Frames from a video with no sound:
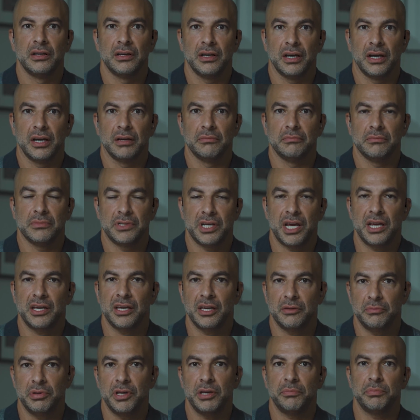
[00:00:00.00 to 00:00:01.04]
um,
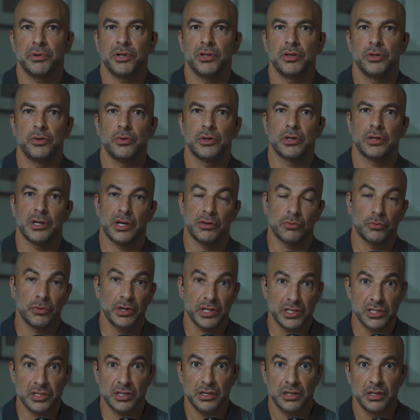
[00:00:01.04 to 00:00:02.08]
taking people who are at
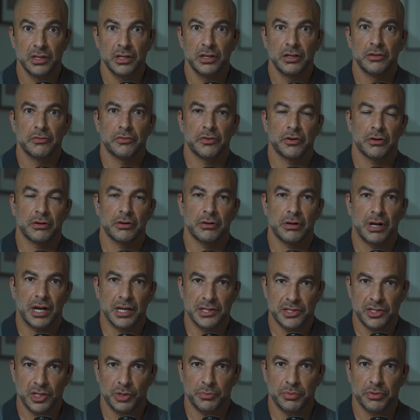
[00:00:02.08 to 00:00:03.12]
risk for
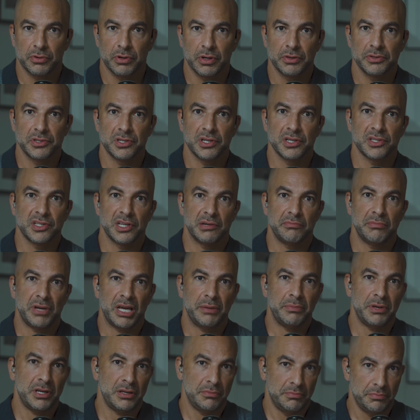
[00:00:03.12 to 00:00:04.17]
osteoporosis and
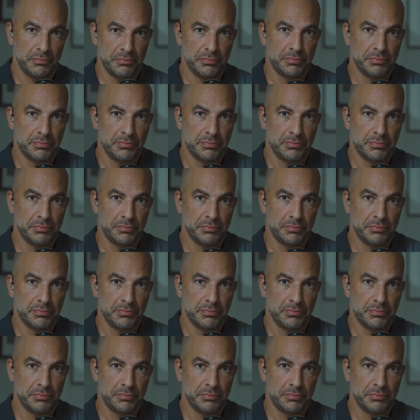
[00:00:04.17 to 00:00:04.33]
maybe